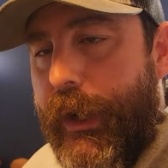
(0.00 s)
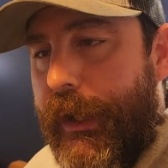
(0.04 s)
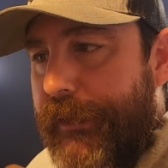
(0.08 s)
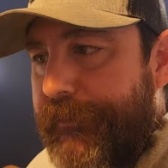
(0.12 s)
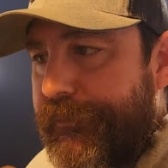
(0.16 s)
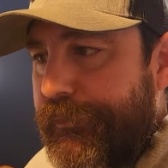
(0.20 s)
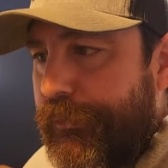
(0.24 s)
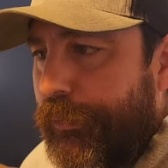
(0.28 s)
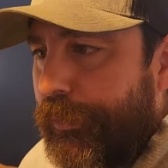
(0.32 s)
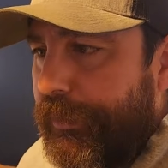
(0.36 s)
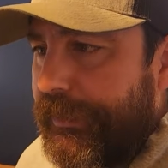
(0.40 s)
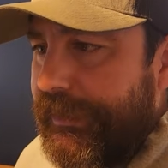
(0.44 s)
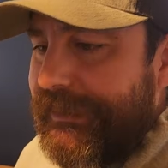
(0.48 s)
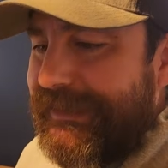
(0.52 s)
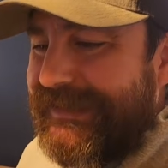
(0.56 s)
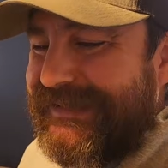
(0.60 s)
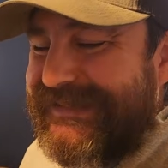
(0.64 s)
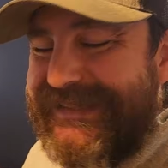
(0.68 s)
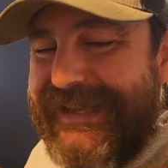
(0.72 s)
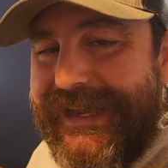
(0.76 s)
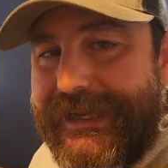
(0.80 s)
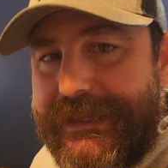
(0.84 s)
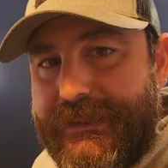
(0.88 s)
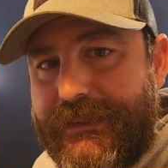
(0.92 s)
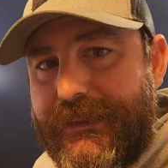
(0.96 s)
off-grid
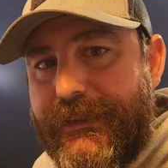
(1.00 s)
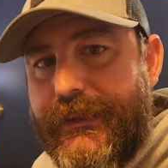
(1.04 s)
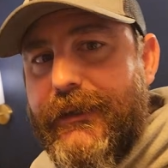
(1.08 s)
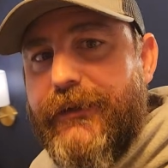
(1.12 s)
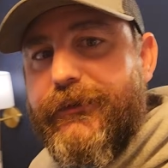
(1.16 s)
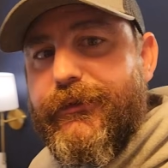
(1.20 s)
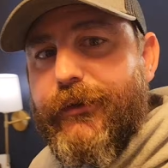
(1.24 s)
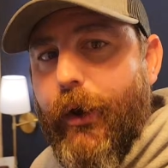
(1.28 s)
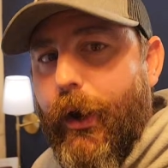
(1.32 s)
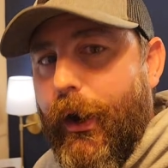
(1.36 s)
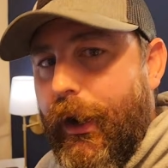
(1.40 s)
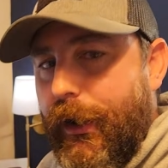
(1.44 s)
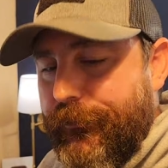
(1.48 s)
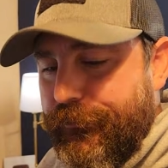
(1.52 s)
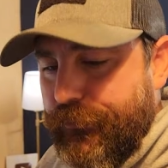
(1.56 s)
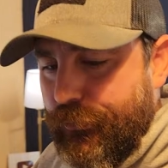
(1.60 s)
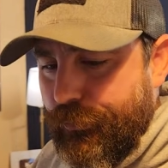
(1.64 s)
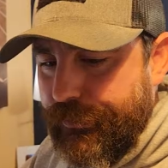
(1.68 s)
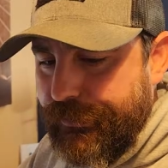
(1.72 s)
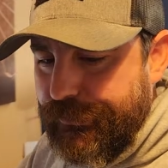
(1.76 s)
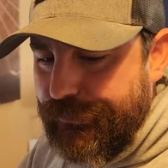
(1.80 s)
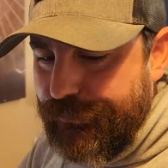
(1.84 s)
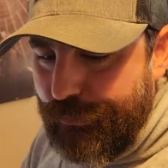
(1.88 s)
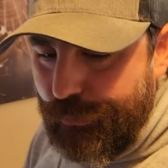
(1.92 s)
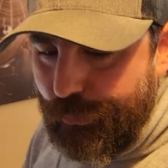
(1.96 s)
techniques,
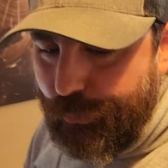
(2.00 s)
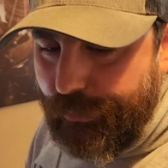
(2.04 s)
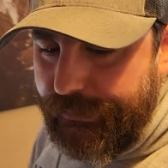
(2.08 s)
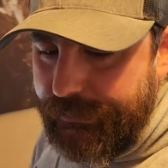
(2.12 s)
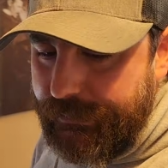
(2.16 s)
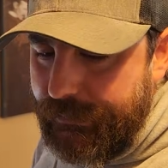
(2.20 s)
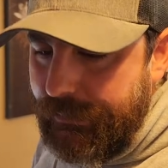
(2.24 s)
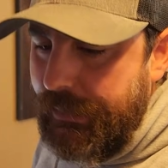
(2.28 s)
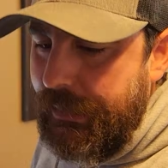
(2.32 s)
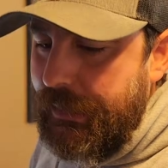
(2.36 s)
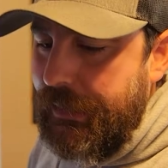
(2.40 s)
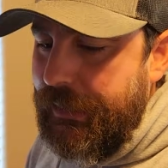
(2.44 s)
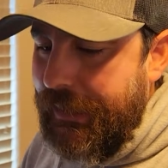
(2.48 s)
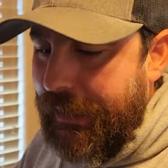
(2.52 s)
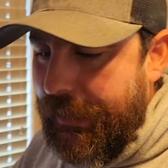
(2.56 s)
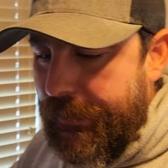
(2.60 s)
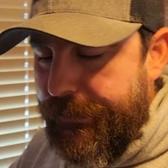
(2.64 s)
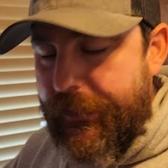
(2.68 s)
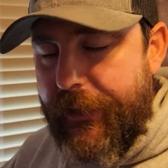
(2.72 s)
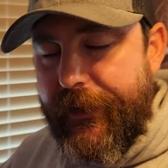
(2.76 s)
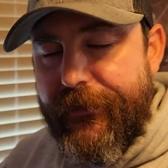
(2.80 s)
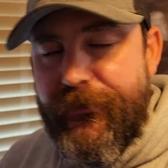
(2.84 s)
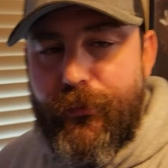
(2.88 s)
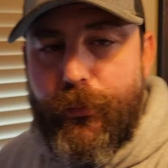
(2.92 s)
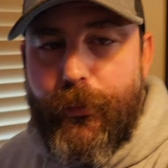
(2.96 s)
off-grid tooling,
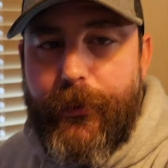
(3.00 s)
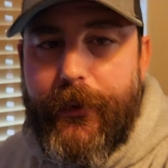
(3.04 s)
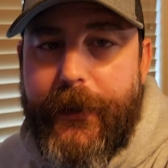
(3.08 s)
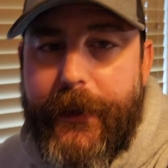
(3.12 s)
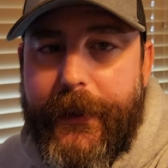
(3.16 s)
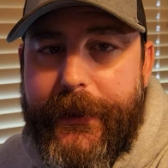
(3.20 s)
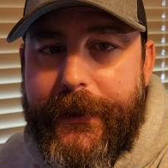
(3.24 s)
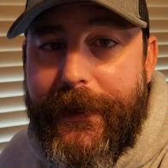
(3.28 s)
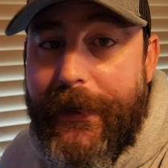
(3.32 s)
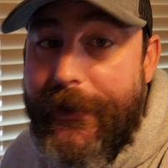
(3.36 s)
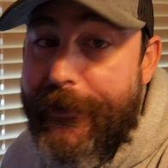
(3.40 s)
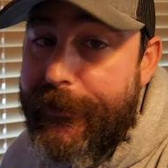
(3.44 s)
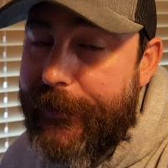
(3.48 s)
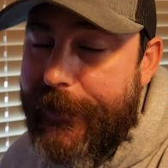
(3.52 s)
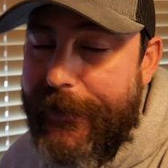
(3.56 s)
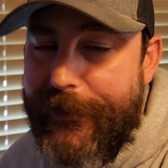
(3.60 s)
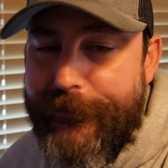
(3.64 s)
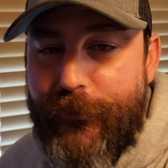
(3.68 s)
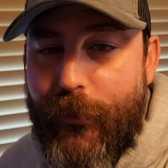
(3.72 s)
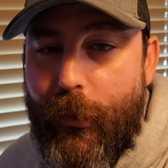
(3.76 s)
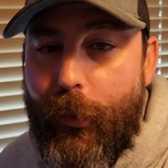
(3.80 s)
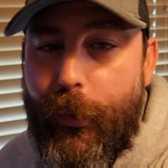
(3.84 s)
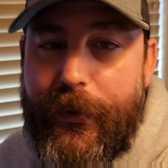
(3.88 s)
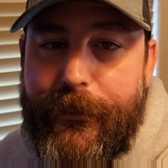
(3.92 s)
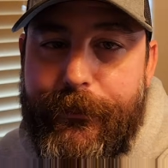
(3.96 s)
and that's why I
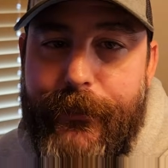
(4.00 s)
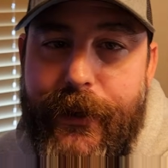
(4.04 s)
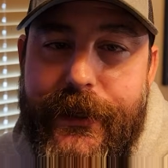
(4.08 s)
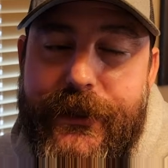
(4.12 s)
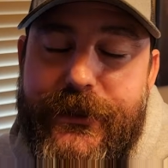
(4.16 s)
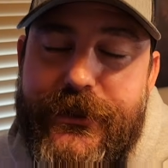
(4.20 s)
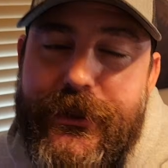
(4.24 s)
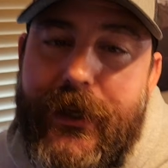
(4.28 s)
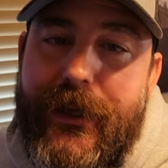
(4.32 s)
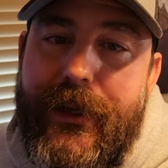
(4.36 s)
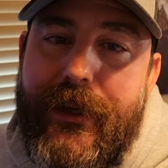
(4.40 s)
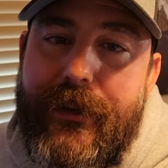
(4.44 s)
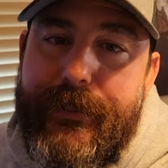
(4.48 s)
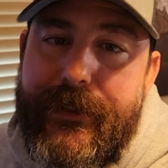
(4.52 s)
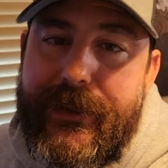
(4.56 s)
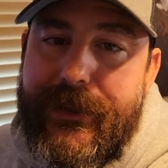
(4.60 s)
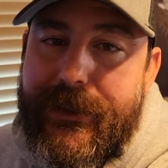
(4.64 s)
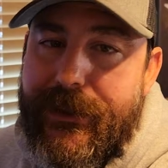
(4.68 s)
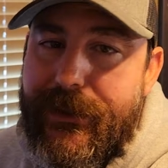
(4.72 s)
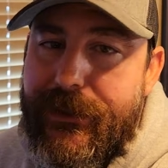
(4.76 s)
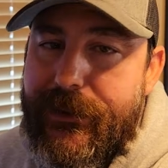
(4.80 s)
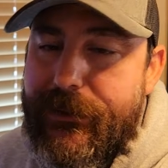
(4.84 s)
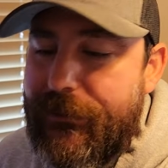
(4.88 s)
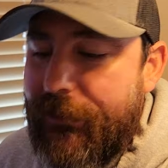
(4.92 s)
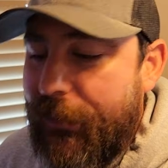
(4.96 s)
have quit my job
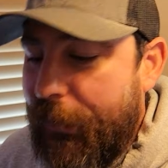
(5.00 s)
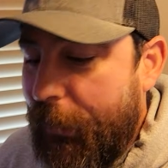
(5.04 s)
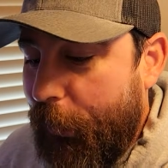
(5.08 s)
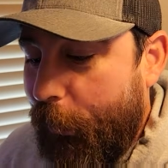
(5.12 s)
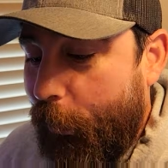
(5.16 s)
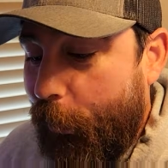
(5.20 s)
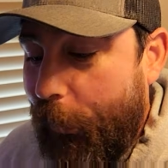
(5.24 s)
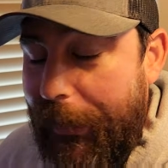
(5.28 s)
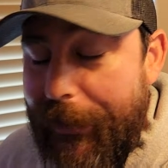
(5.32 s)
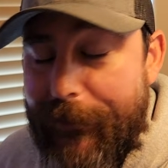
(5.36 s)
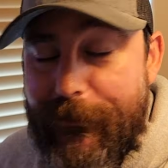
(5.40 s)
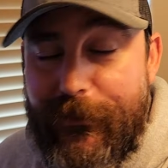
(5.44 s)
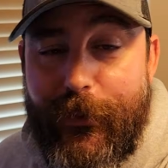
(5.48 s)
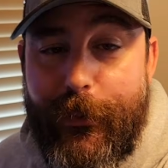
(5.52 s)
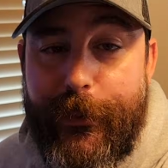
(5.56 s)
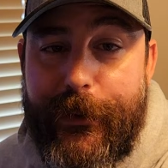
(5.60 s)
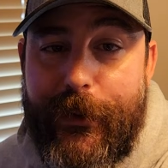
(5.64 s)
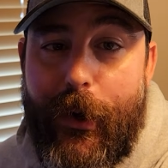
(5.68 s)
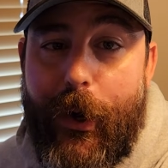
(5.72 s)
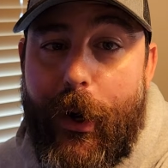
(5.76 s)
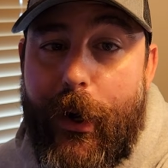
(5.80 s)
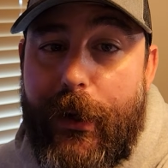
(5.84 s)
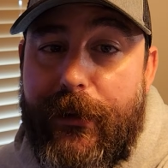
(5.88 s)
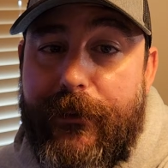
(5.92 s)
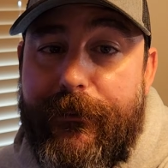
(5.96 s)
and why I'm
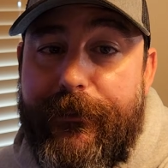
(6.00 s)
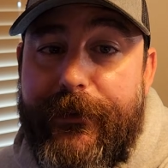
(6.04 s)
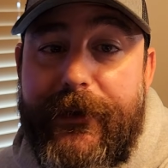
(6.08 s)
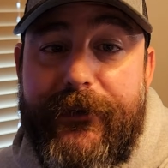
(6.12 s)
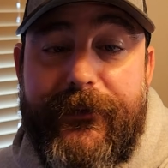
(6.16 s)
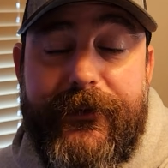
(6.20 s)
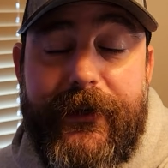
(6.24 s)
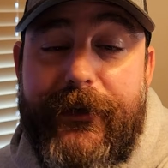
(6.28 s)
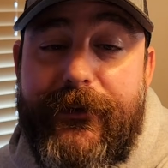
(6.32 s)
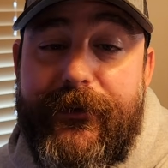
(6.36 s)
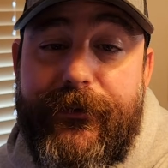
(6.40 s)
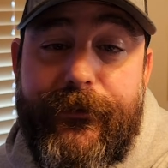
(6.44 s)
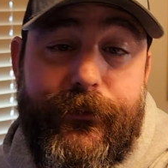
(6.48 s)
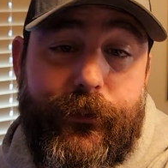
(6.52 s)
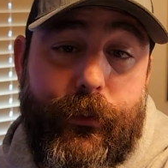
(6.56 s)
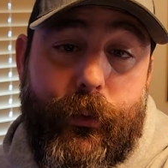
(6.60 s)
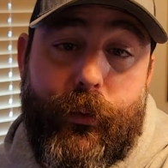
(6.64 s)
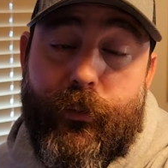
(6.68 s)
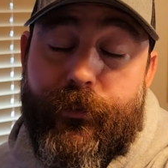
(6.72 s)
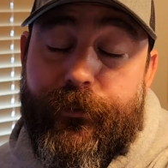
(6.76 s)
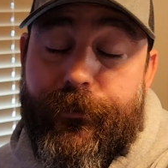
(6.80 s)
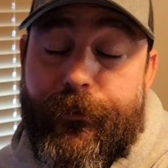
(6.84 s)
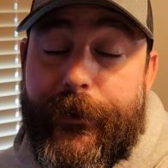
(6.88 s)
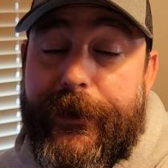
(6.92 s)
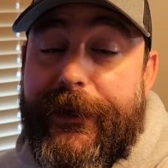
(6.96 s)
doing all of this. It's
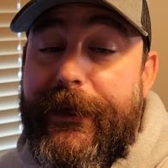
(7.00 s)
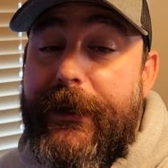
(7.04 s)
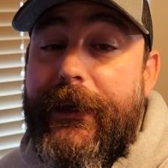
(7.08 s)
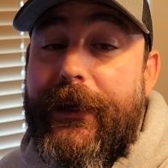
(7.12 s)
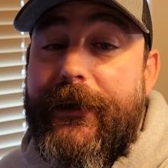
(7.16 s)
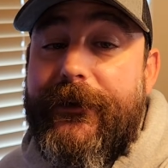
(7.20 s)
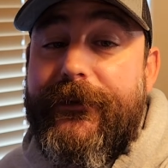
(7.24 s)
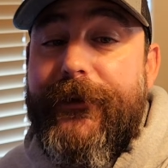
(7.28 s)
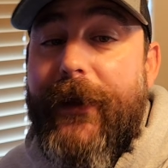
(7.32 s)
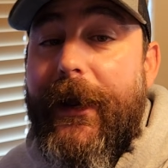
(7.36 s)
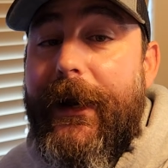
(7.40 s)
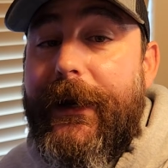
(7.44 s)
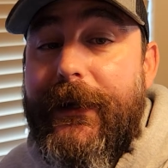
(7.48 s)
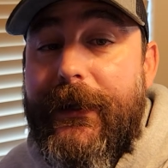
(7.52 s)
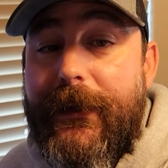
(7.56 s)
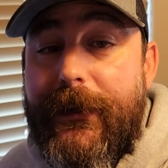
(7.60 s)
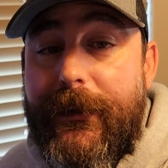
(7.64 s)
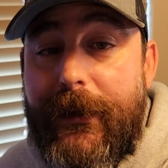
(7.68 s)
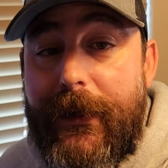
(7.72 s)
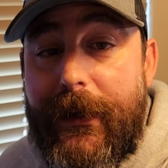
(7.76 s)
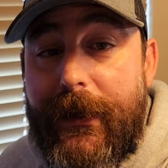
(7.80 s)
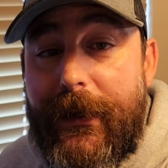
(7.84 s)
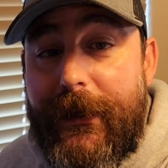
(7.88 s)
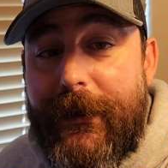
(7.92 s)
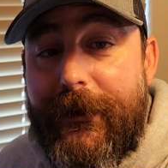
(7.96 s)
freaking
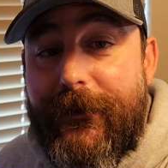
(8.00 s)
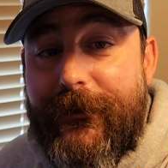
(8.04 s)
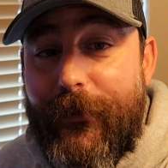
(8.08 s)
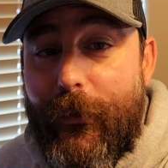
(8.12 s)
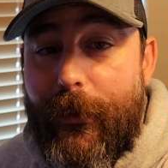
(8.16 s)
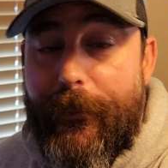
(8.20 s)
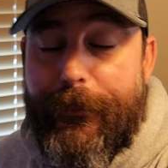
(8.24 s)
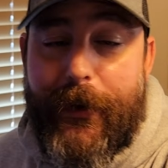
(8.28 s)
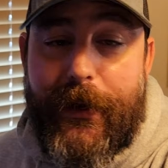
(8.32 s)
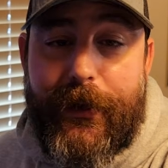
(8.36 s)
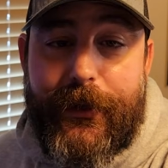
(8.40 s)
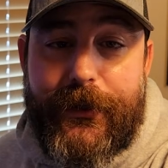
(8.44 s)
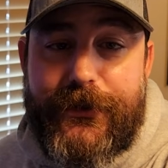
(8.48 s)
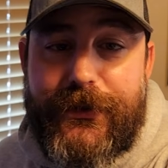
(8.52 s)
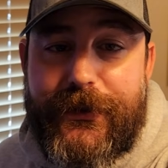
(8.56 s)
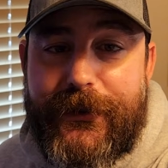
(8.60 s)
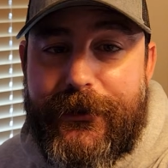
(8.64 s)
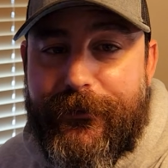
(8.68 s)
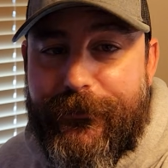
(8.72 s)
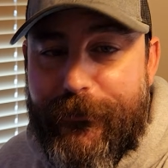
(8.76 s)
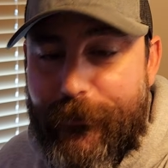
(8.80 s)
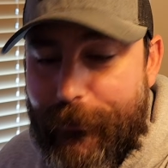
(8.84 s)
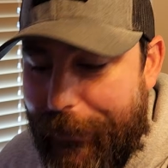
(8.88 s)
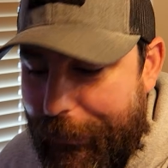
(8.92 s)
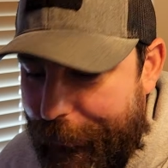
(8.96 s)
exciting. So
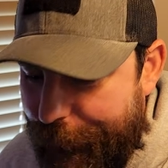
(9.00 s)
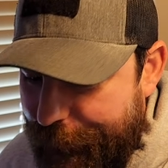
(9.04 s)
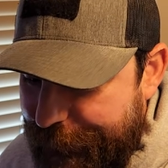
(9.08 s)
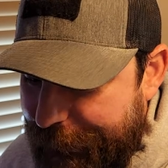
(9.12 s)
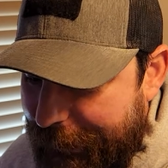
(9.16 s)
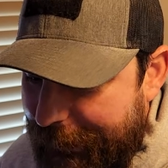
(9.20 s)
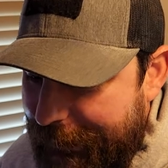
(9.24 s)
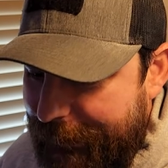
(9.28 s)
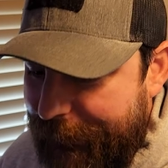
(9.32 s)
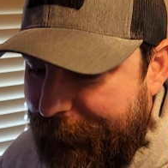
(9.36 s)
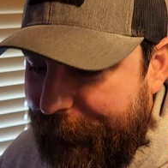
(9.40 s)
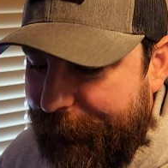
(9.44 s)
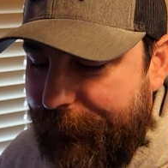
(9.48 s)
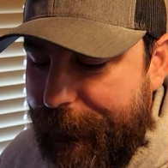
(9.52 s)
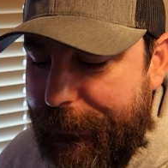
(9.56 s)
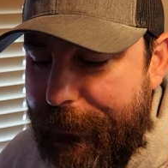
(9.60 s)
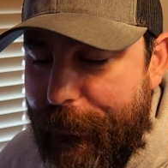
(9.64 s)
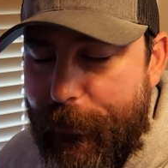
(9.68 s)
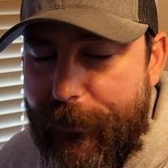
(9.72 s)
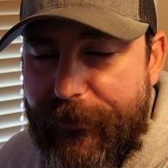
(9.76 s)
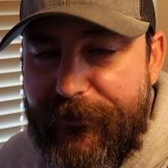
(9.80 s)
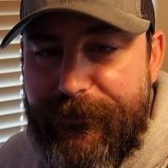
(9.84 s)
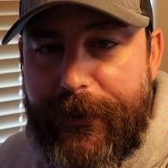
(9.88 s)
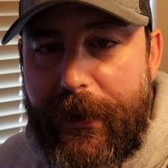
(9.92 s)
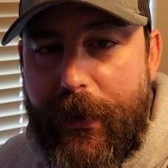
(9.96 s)
apologies for how shaky this
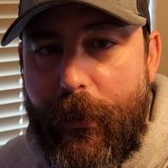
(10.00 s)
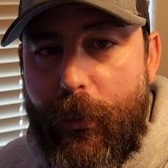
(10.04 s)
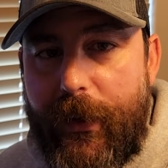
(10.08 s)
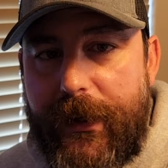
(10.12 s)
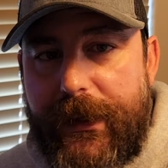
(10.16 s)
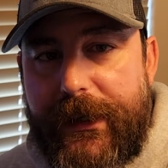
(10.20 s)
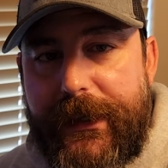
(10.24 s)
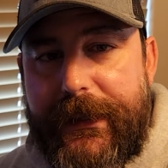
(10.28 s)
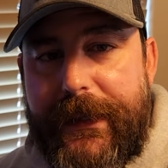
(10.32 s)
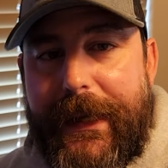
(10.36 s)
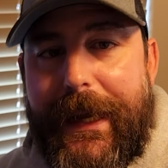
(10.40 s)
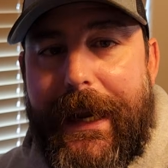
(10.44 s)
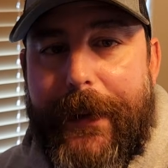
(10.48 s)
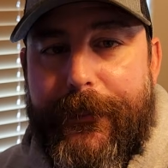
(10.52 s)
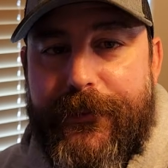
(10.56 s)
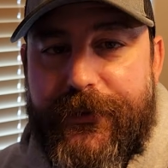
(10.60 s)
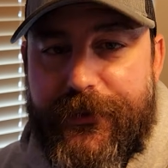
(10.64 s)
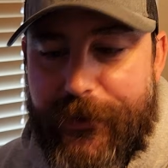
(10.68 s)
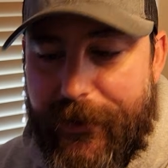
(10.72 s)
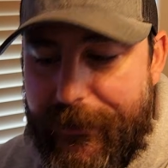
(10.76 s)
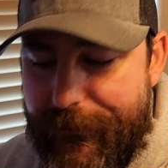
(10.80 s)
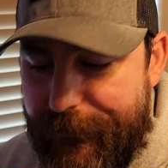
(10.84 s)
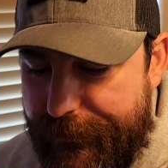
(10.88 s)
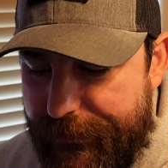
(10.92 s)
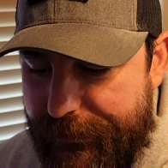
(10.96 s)
video is, but I wanted to
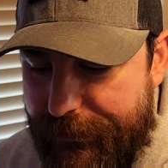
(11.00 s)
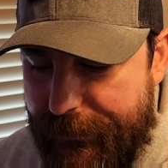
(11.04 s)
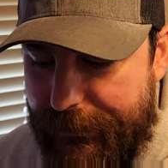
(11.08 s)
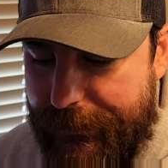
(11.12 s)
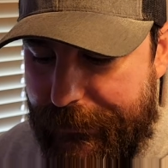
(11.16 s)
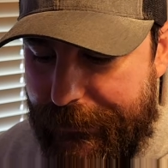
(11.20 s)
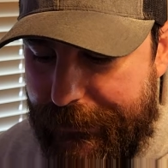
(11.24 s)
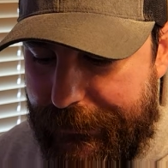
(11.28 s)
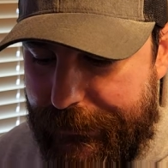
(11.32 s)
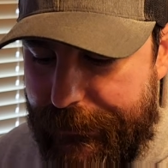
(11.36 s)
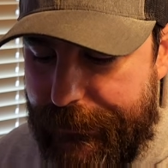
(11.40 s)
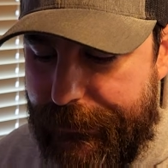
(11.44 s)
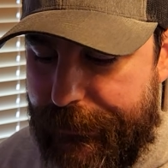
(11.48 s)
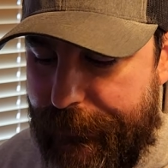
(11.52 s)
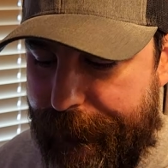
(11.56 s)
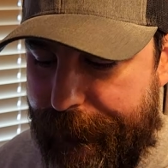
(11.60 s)
capture everything in